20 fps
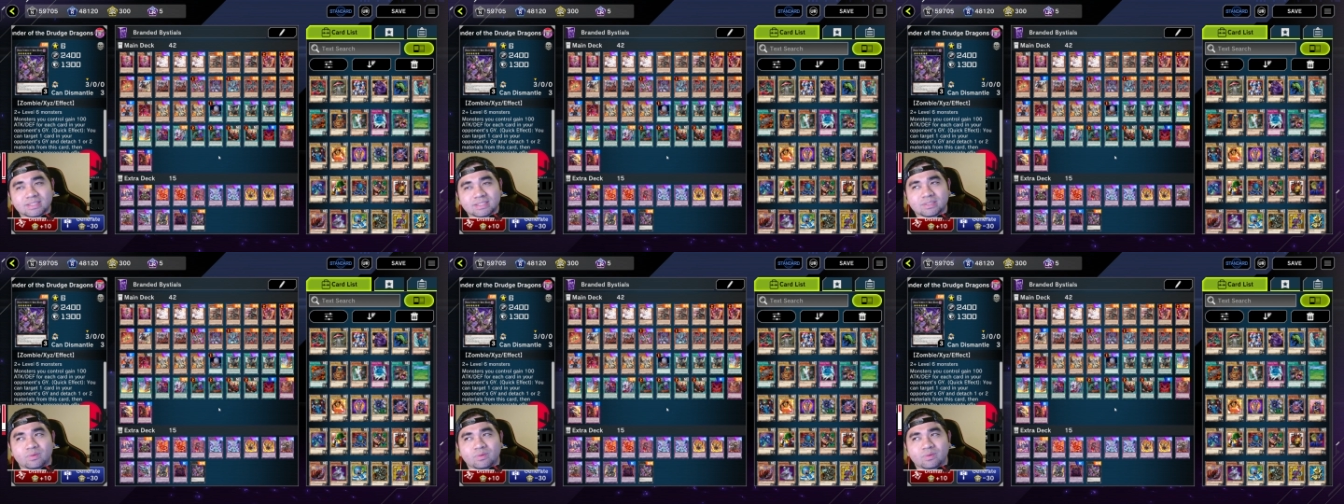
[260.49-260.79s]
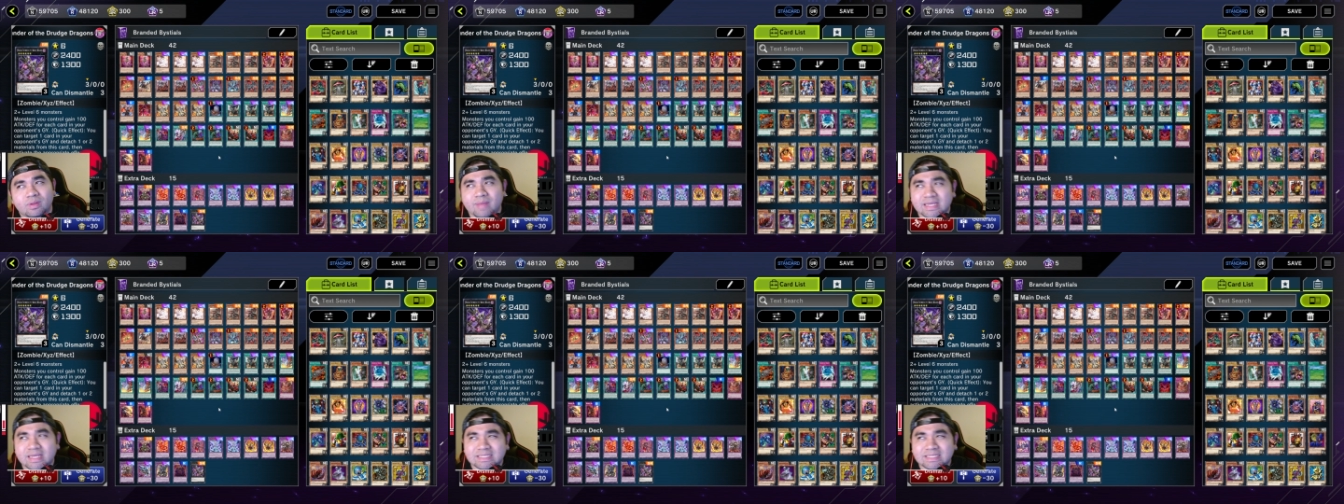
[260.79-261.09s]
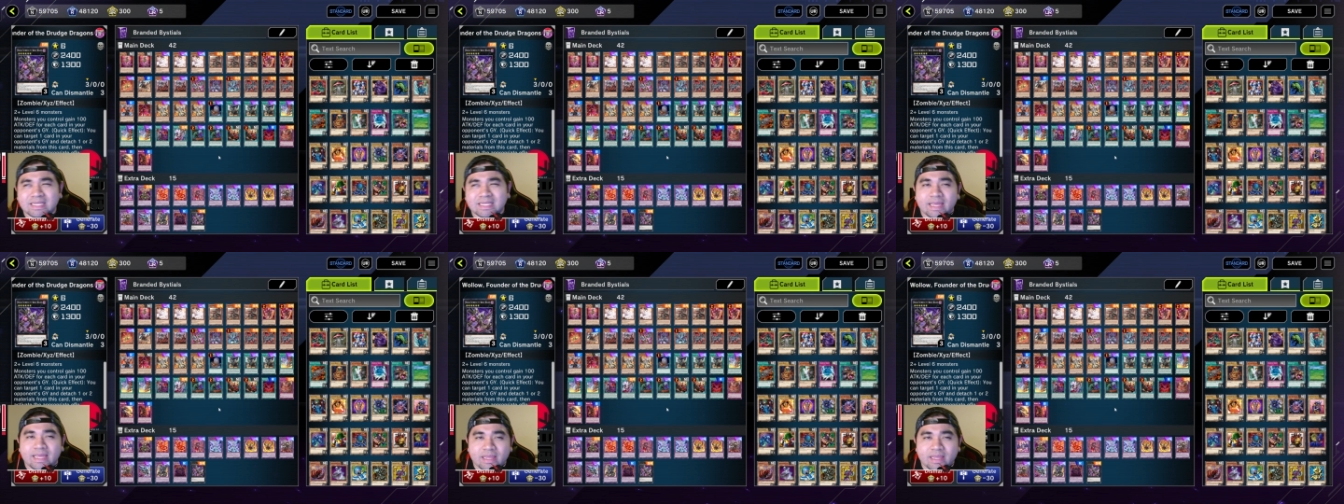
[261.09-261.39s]
So
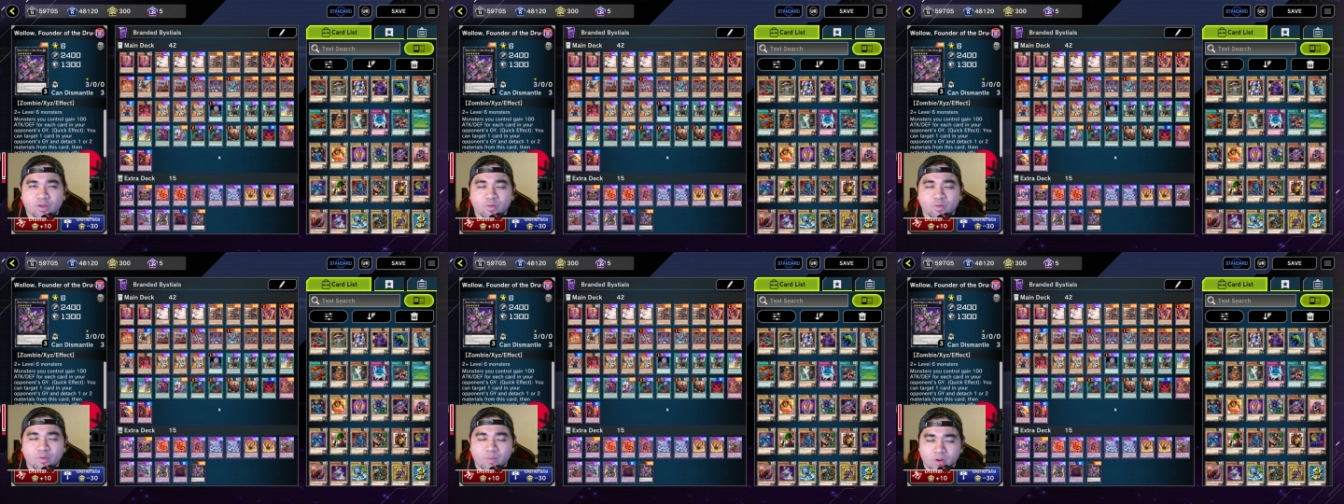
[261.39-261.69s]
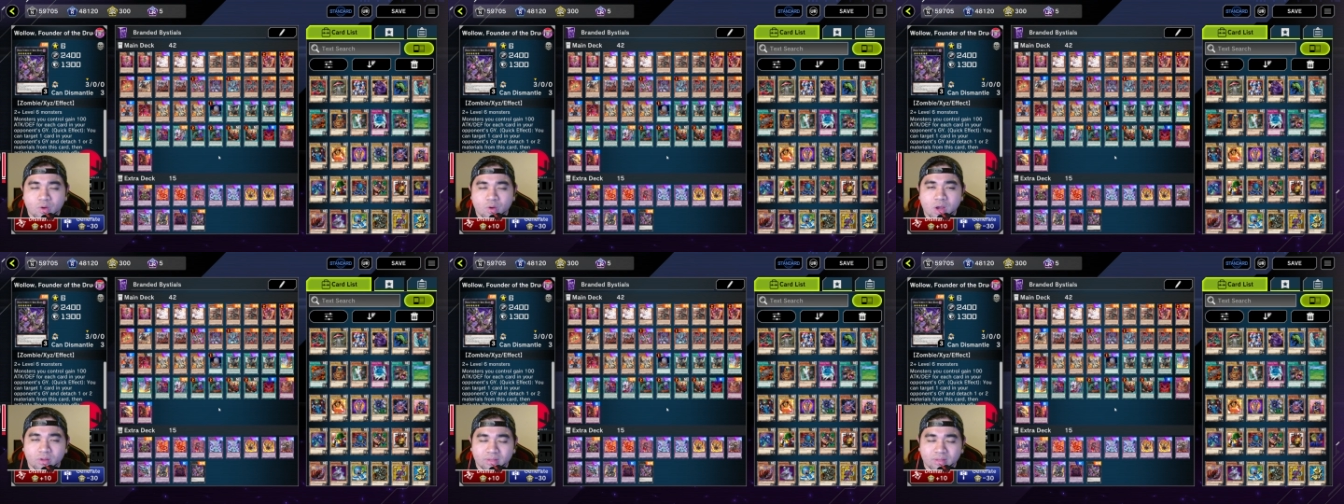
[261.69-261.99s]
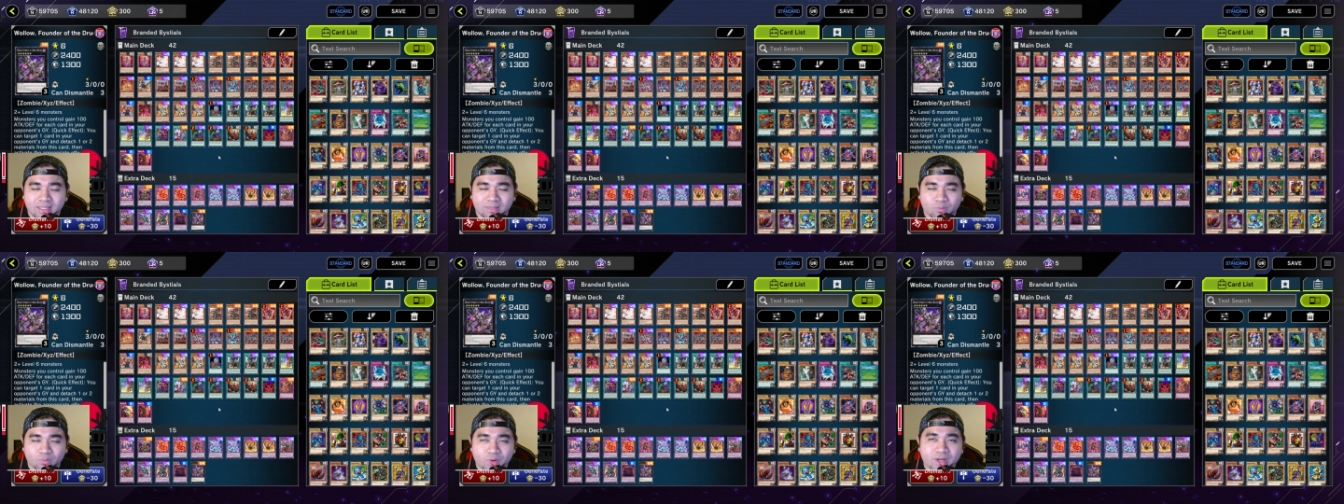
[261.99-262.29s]
basically, you know how
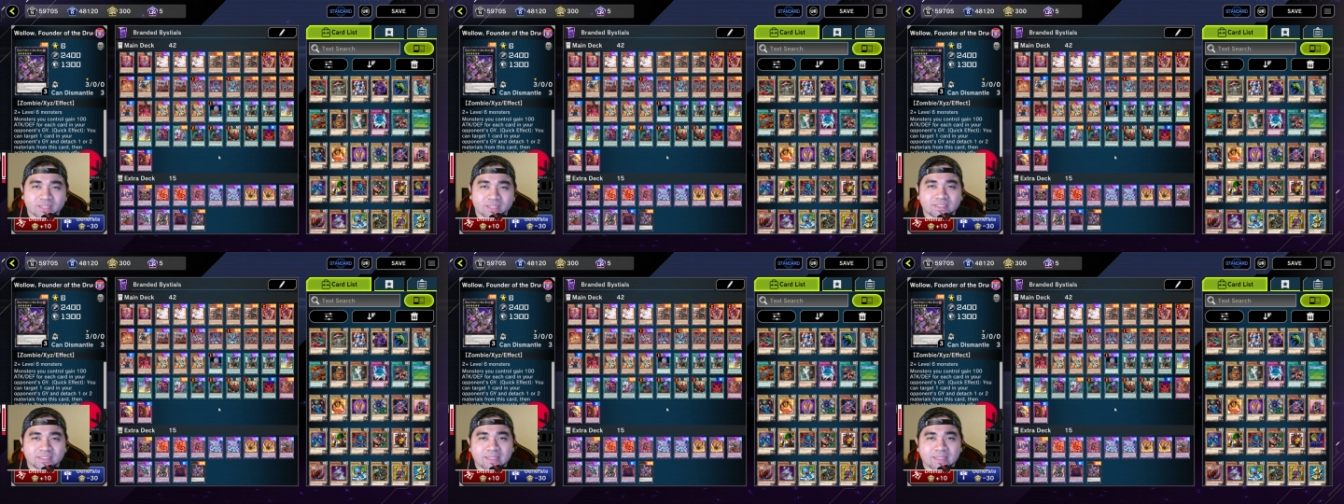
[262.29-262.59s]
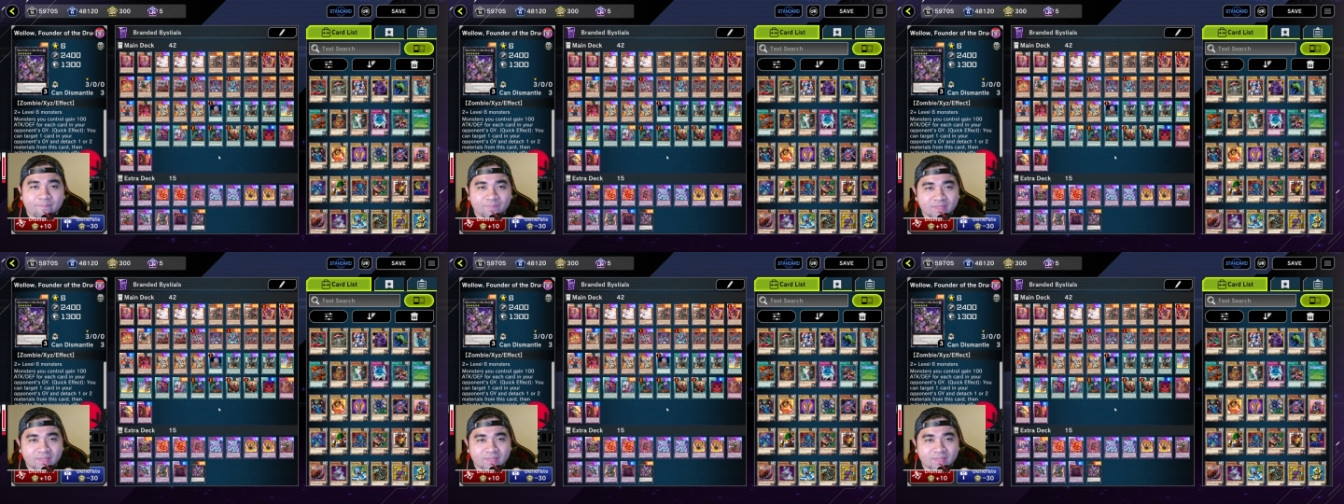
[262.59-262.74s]
it works.